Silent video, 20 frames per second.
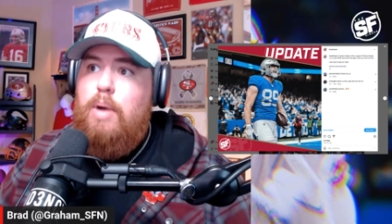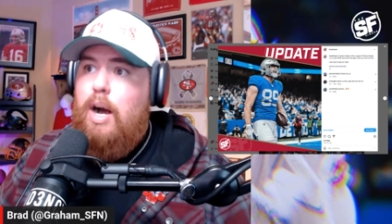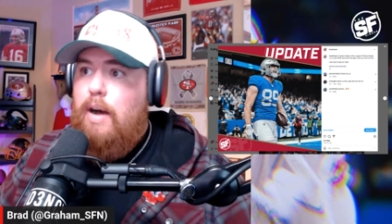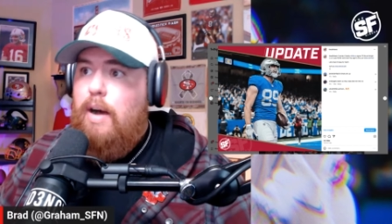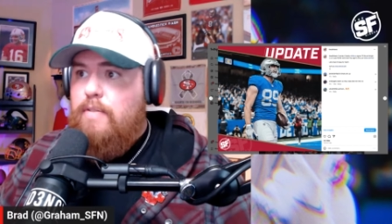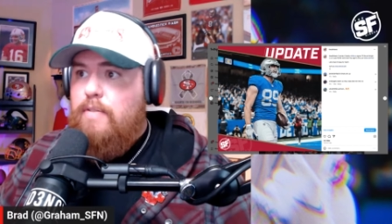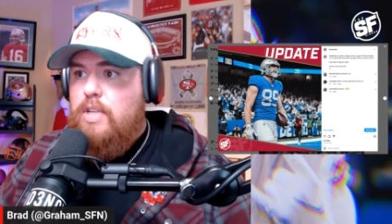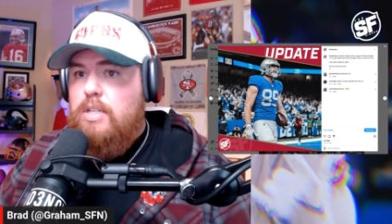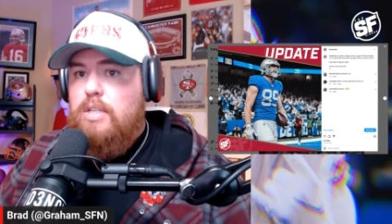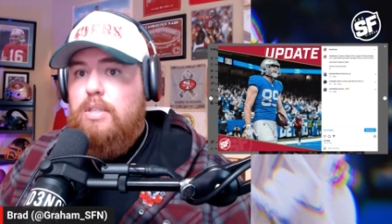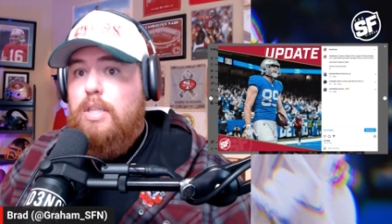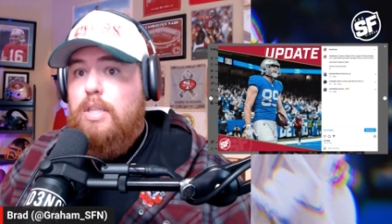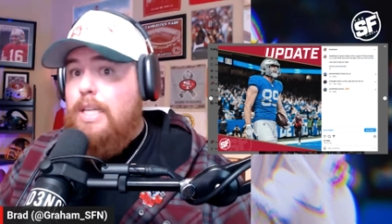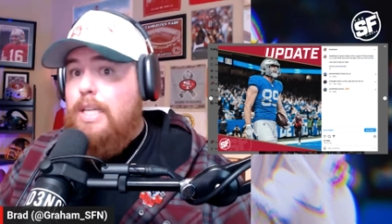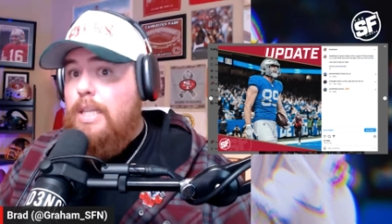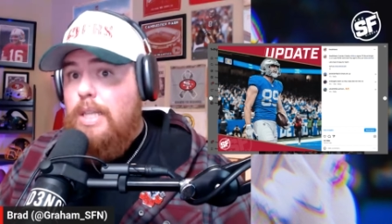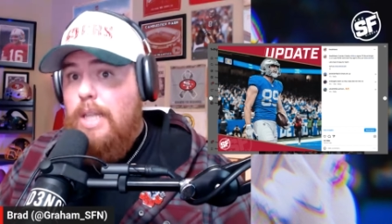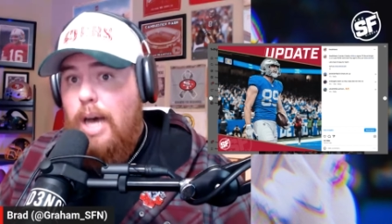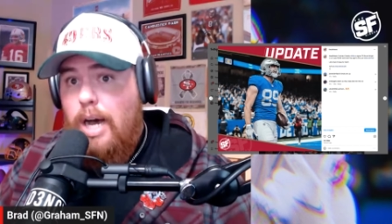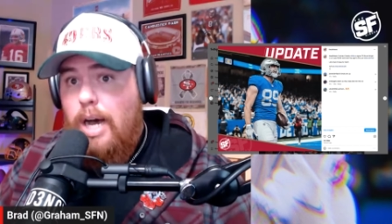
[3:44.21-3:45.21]
Obviously,
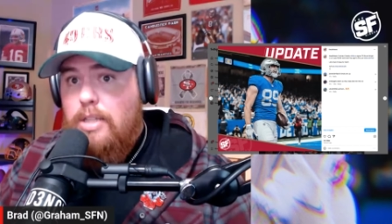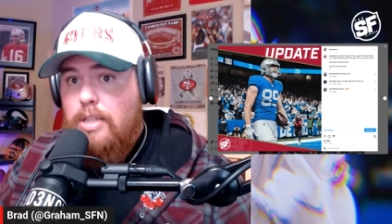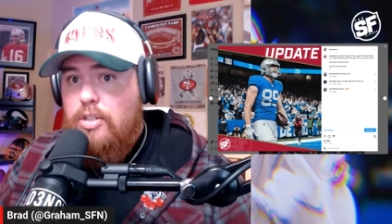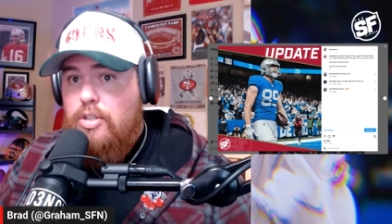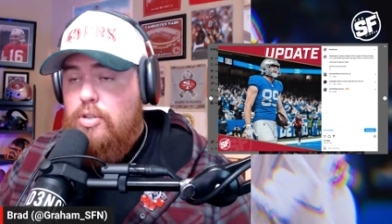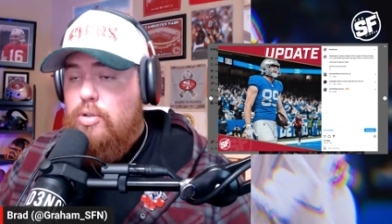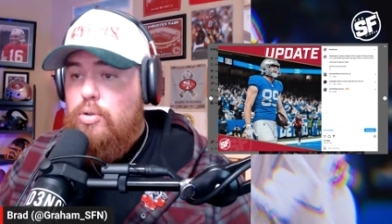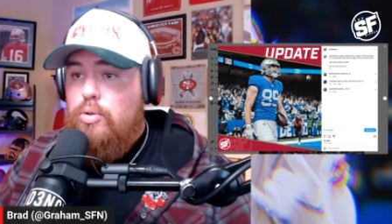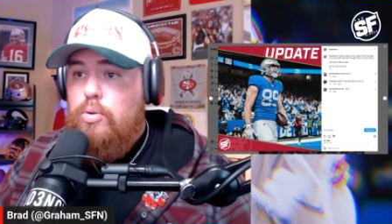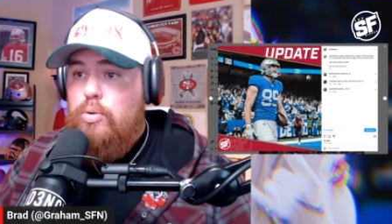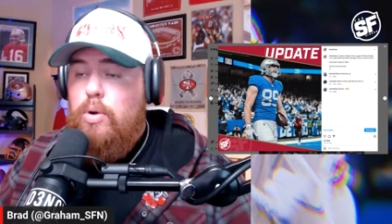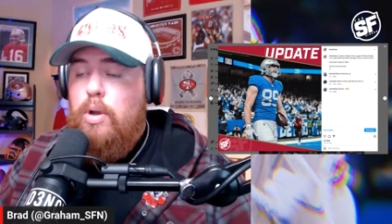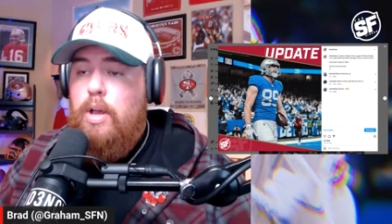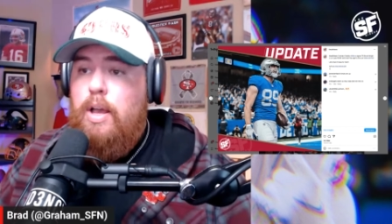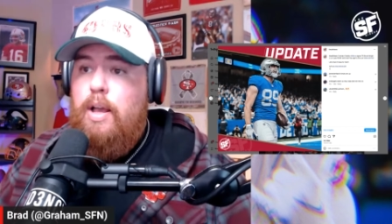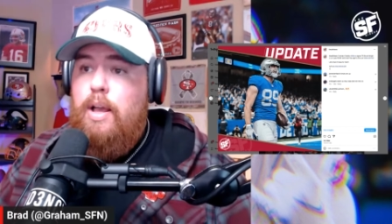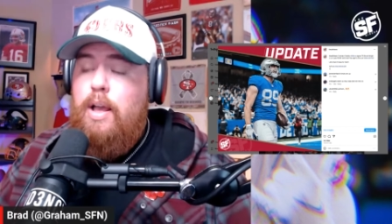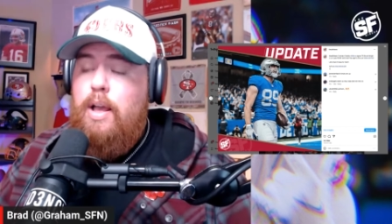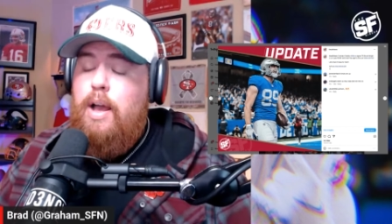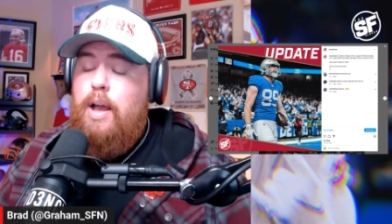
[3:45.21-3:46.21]
Latu
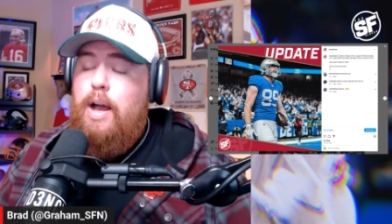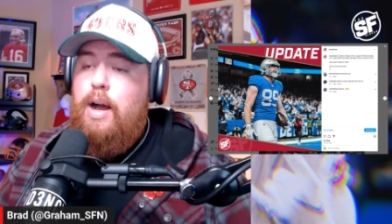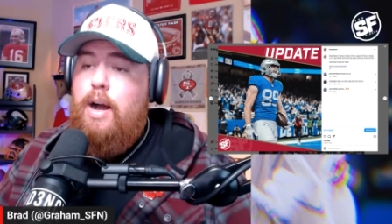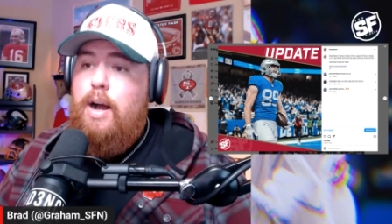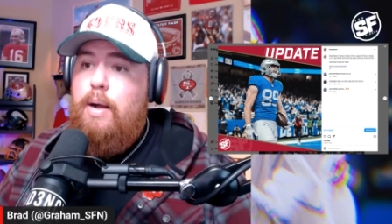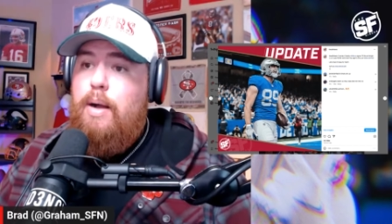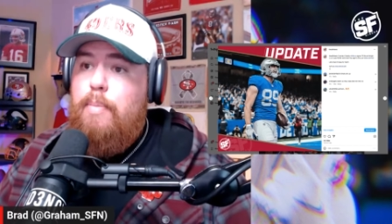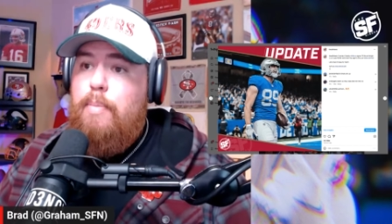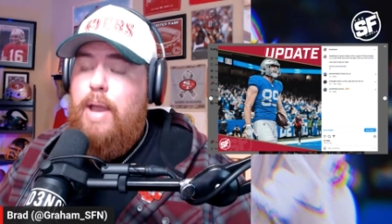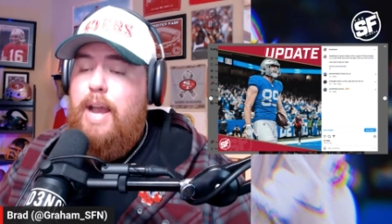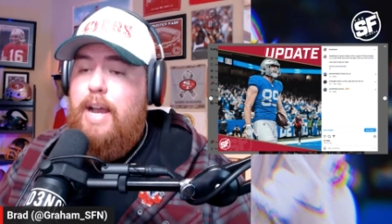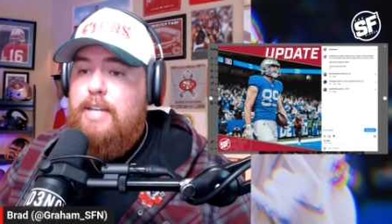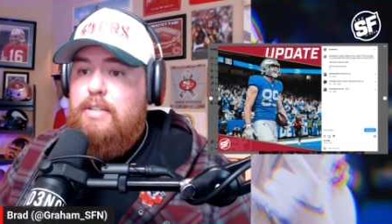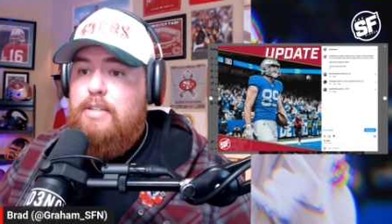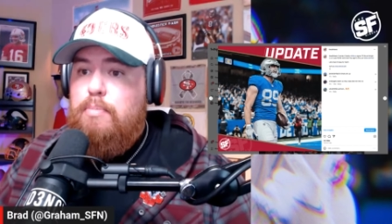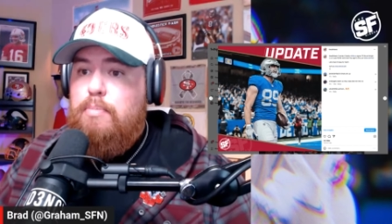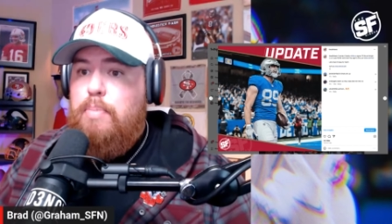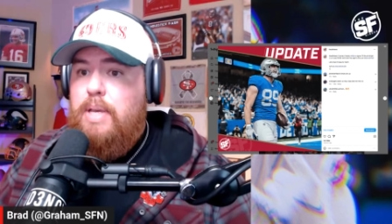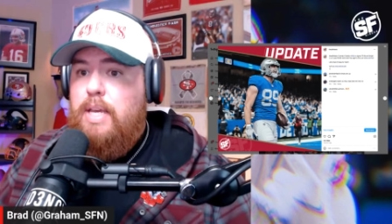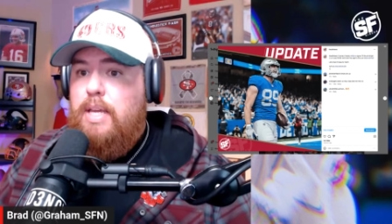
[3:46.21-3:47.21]

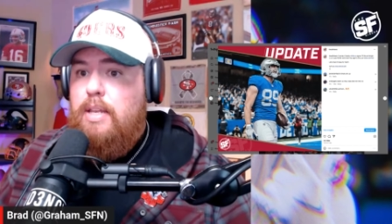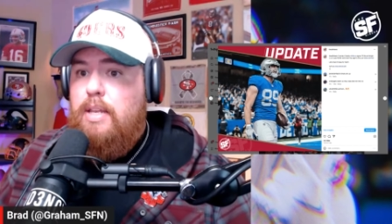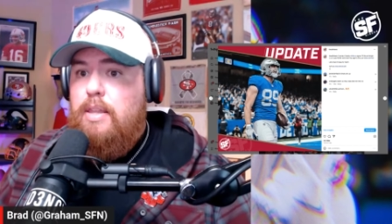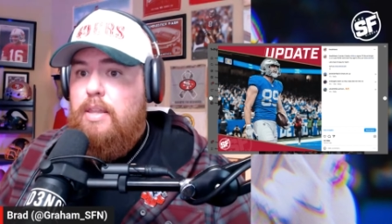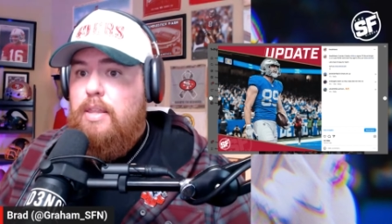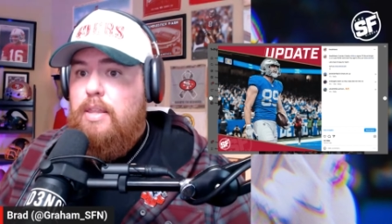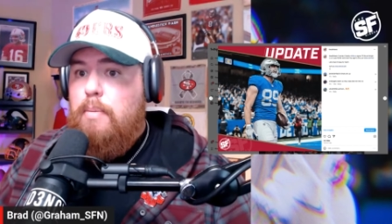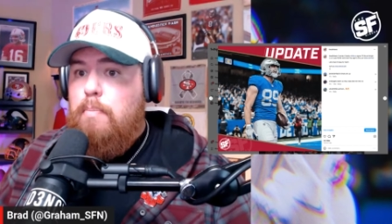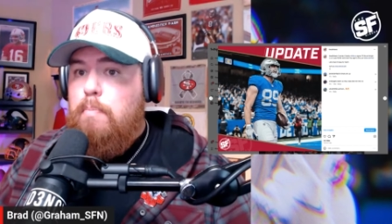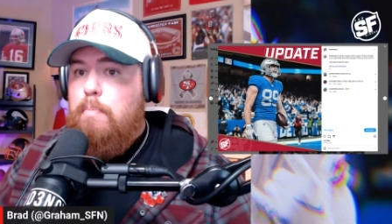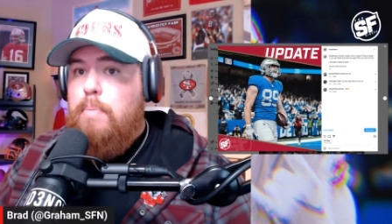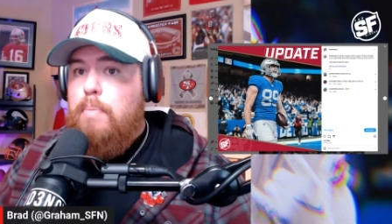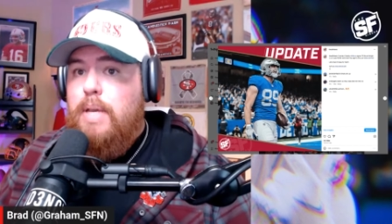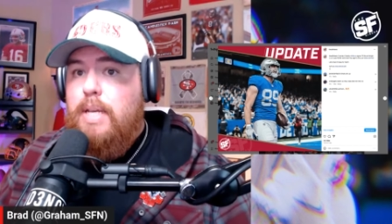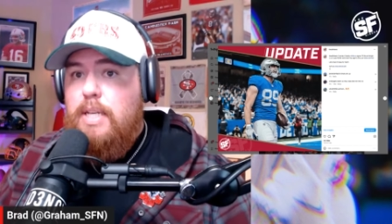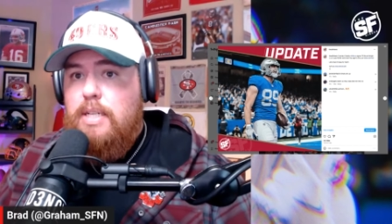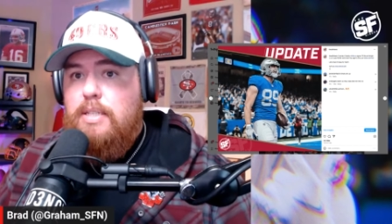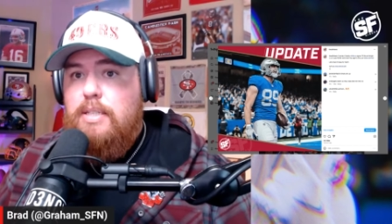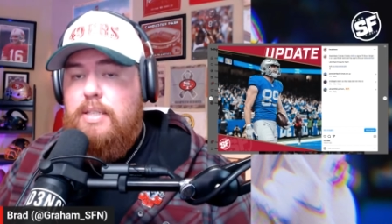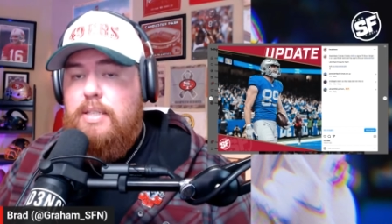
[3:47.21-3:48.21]
has been the
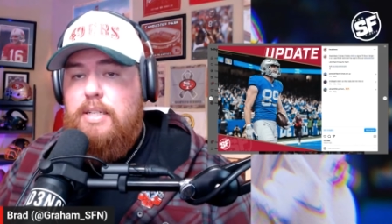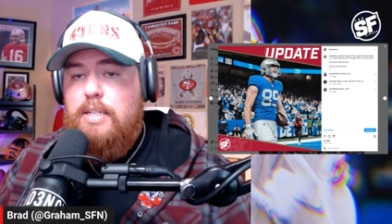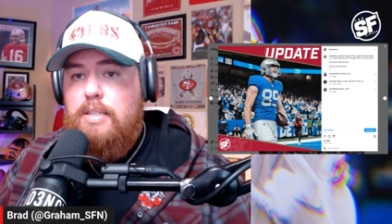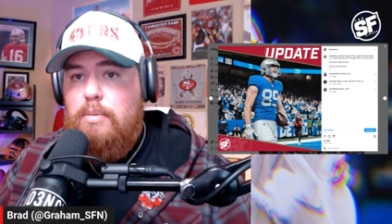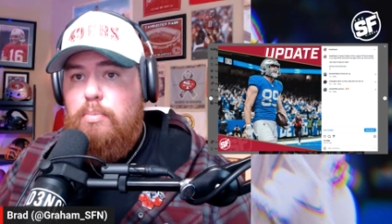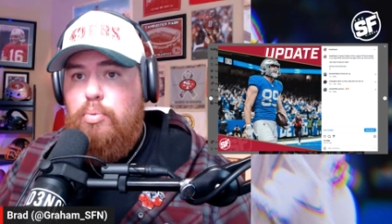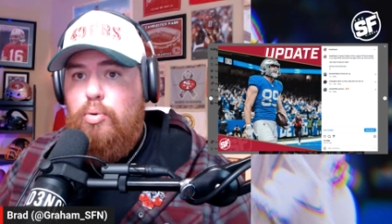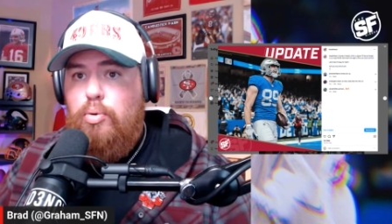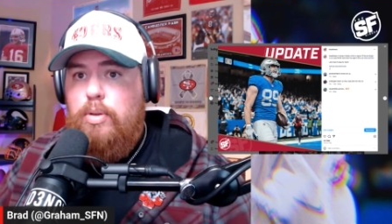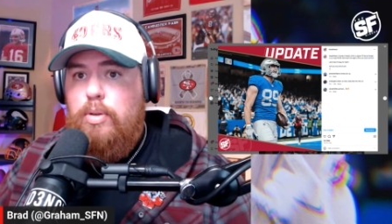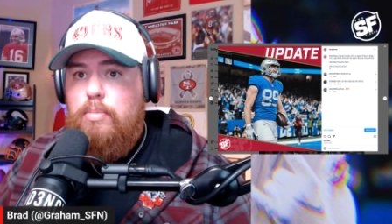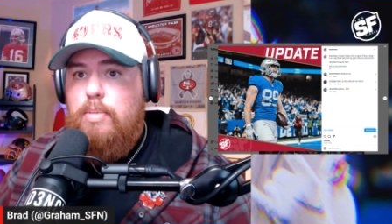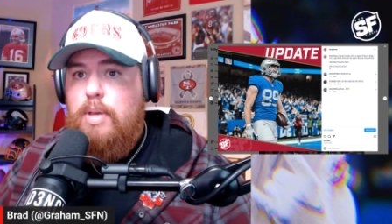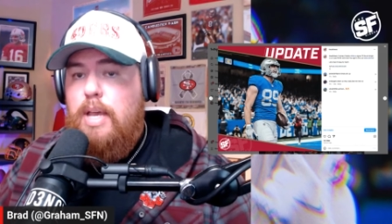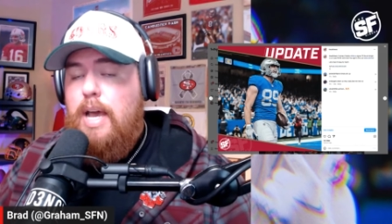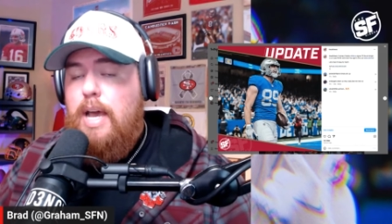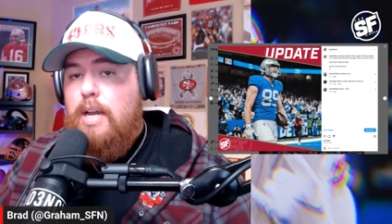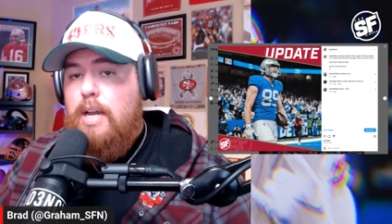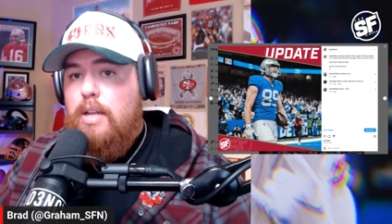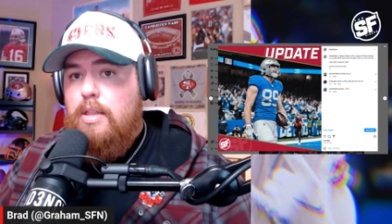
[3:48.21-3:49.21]
biggest
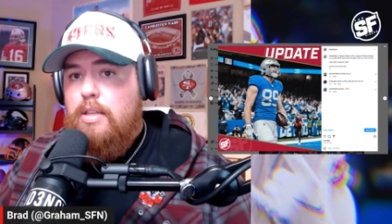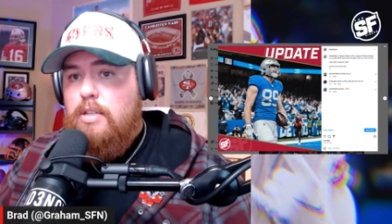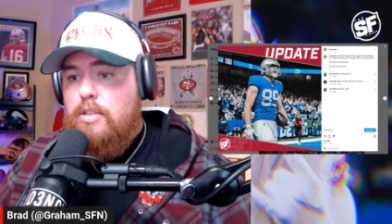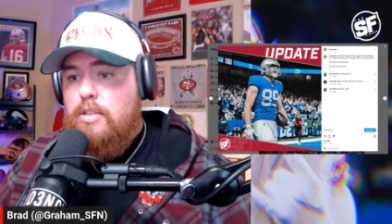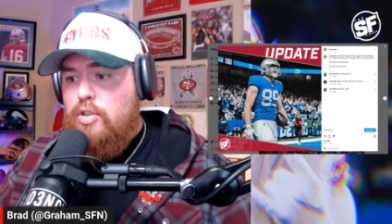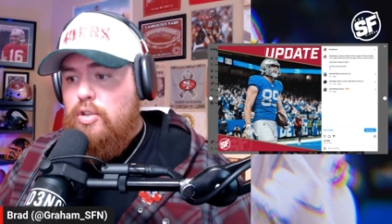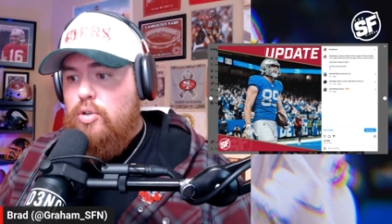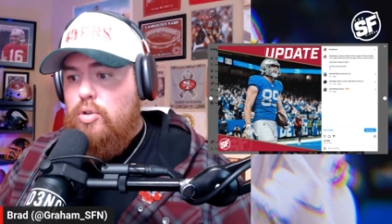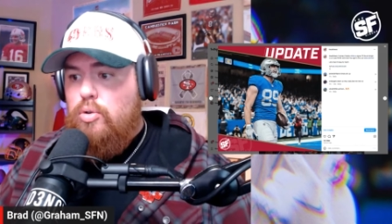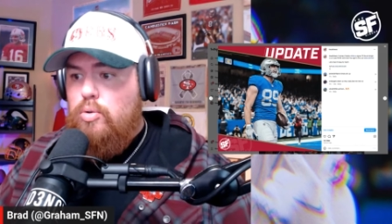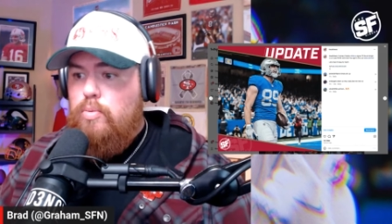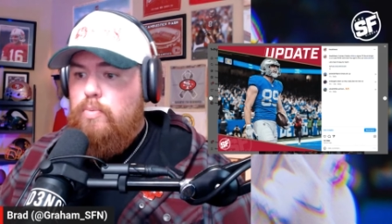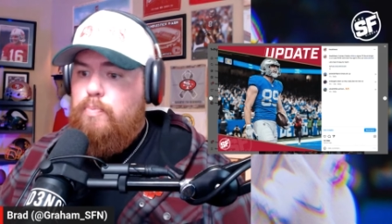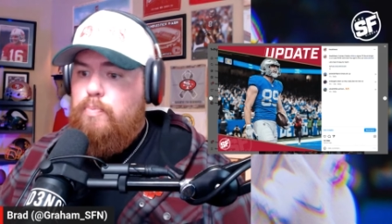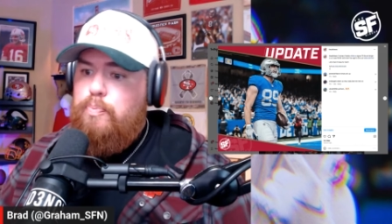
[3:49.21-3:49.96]
disappointment out of the two.